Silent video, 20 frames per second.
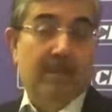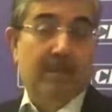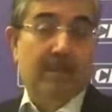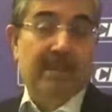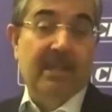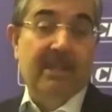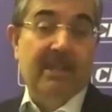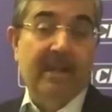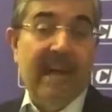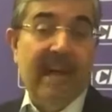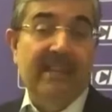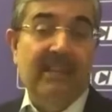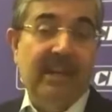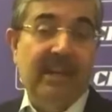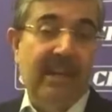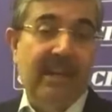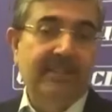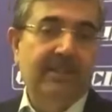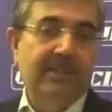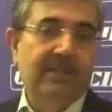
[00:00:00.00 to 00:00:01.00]
But the death
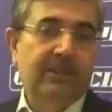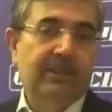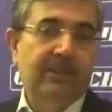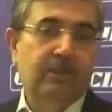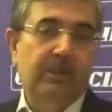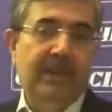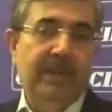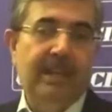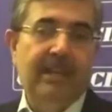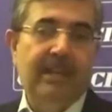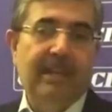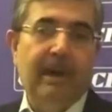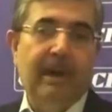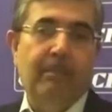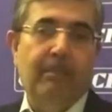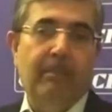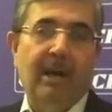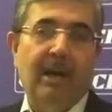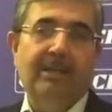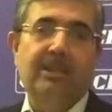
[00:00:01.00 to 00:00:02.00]
rates in Sweden are
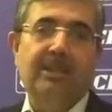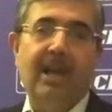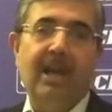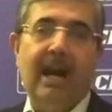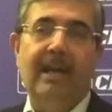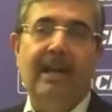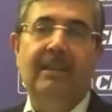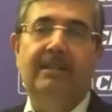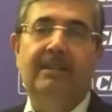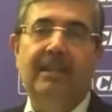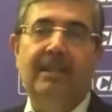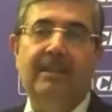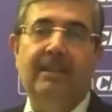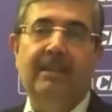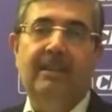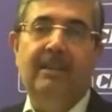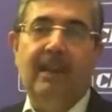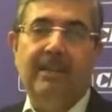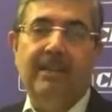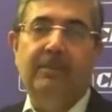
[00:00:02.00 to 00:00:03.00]
much higher than the rest
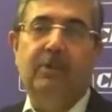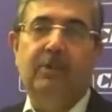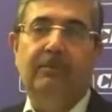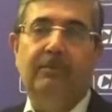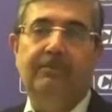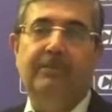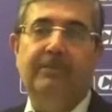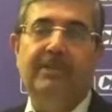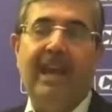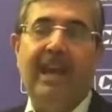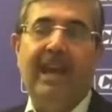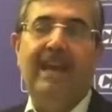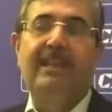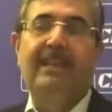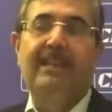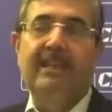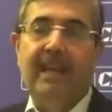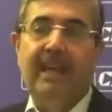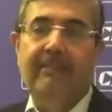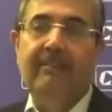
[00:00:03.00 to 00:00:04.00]
of Scandinavia.
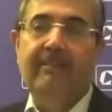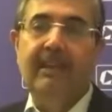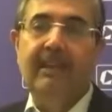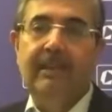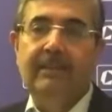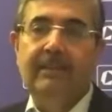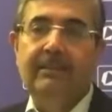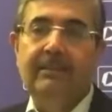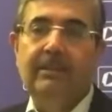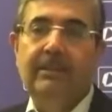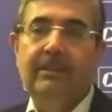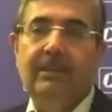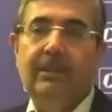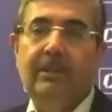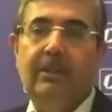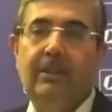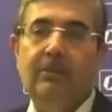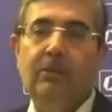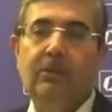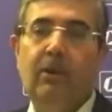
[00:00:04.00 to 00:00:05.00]
So
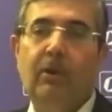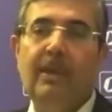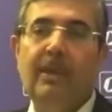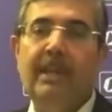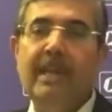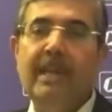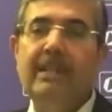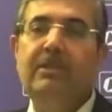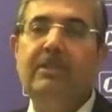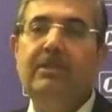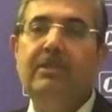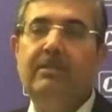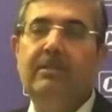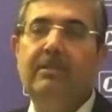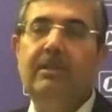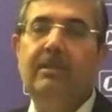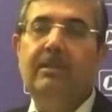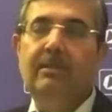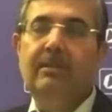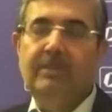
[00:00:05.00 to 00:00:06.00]
some of the
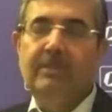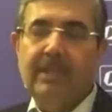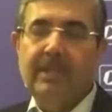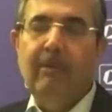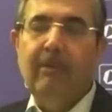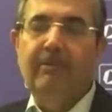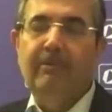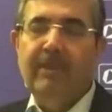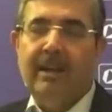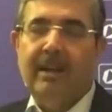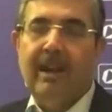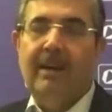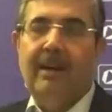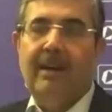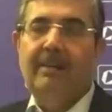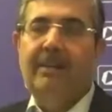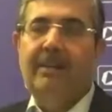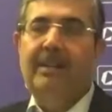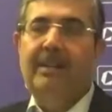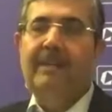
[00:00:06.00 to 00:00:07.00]
countries have
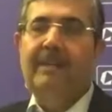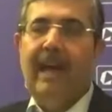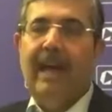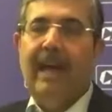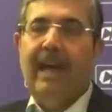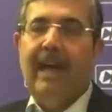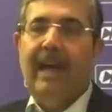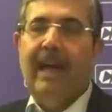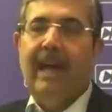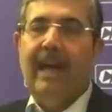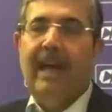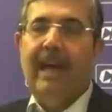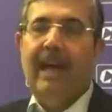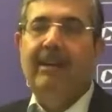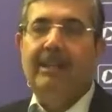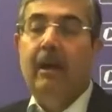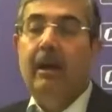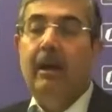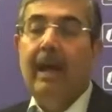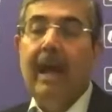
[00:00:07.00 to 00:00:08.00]
experimented,
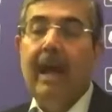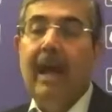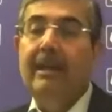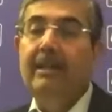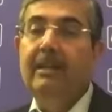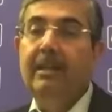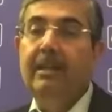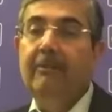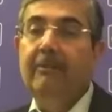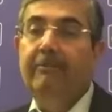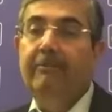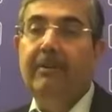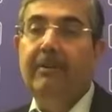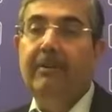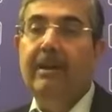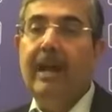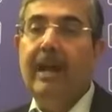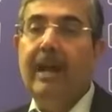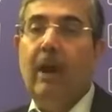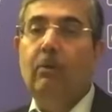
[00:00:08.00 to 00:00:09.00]

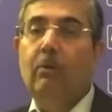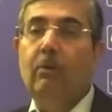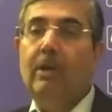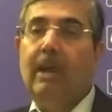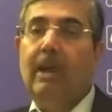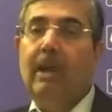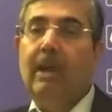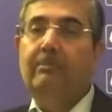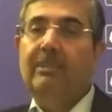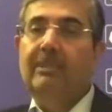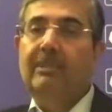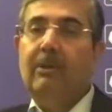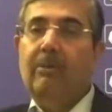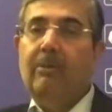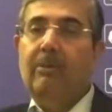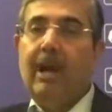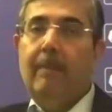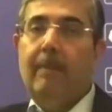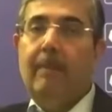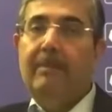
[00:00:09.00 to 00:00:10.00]
and different outcomes have come
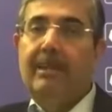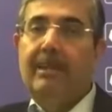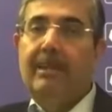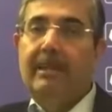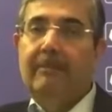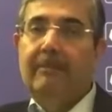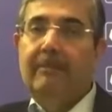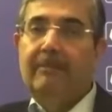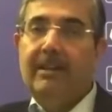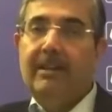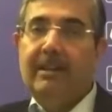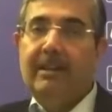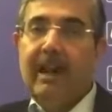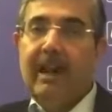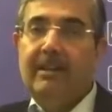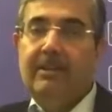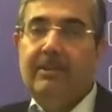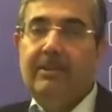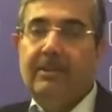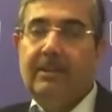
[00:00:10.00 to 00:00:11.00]
in different countries.
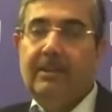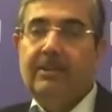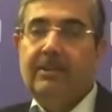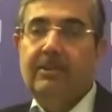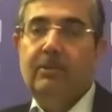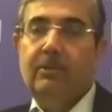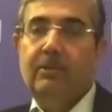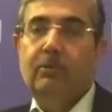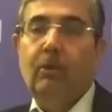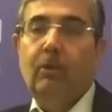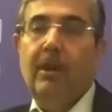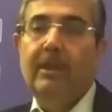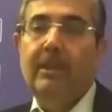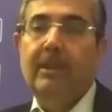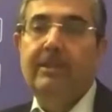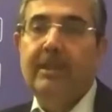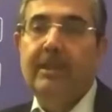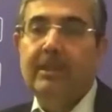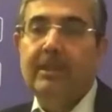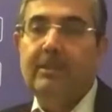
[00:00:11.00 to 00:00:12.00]
So it just proves that
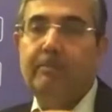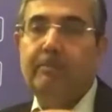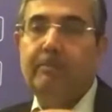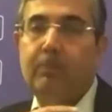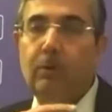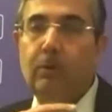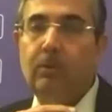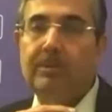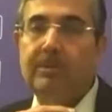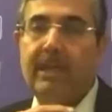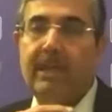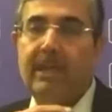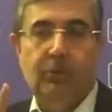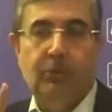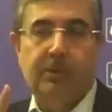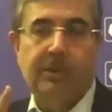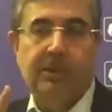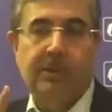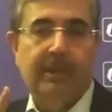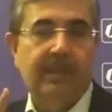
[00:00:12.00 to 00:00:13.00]
there is no one
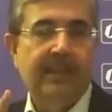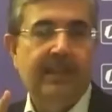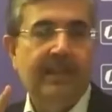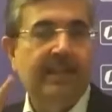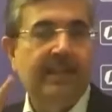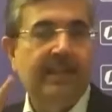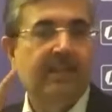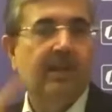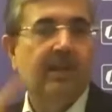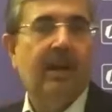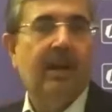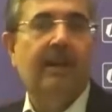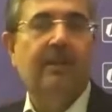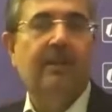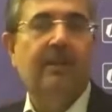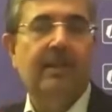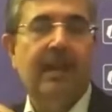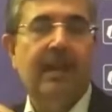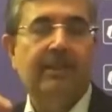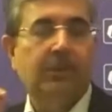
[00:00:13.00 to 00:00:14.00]
solution. Each
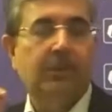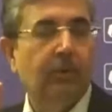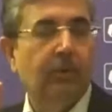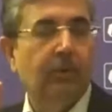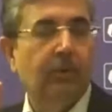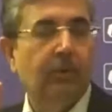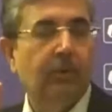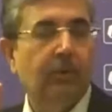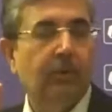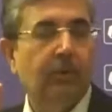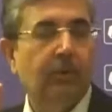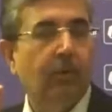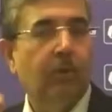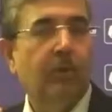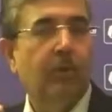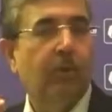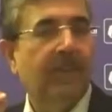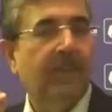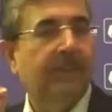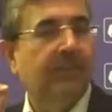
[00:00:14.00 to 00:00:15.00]
country has to look
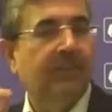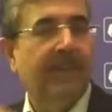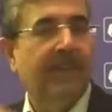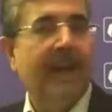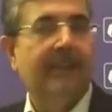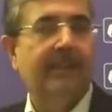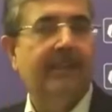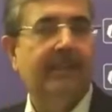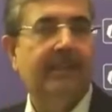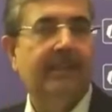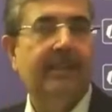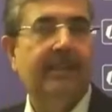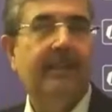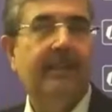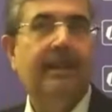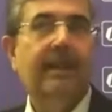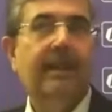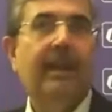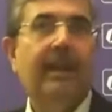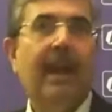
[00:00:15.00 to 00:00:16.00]
to its reality.
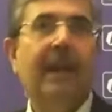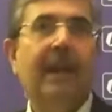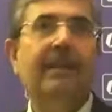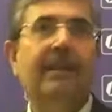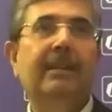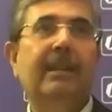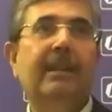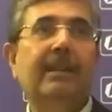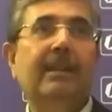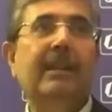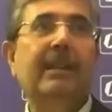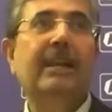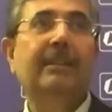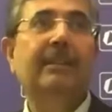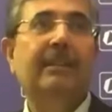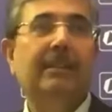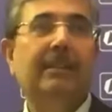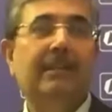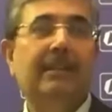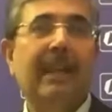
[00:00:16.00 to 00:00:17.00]
And in India, the
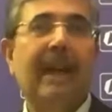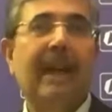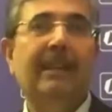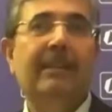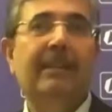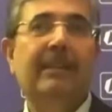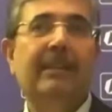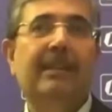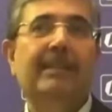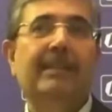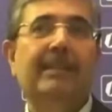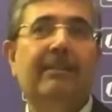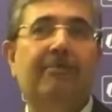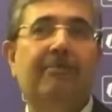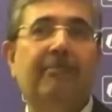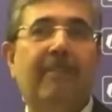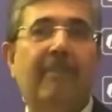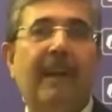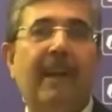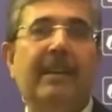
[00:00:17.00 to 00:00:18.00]
reality is a very
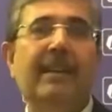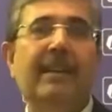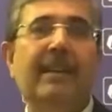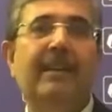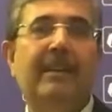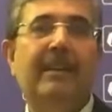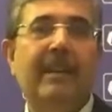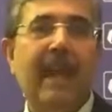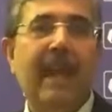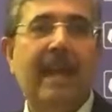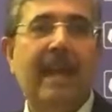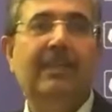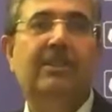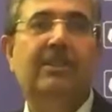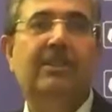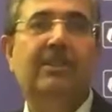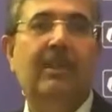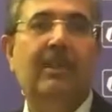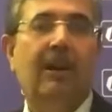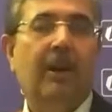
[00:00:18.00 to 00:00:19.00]
dense,
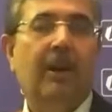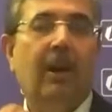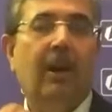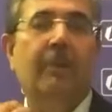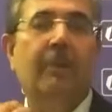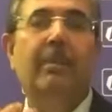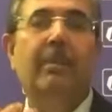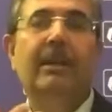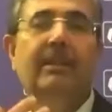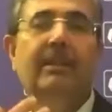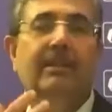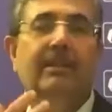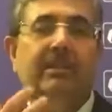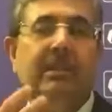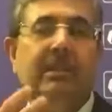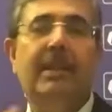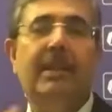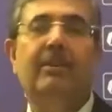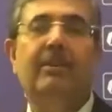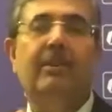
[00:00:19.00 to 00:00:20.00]
urban-centric
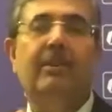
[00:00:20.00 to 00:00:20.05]
population.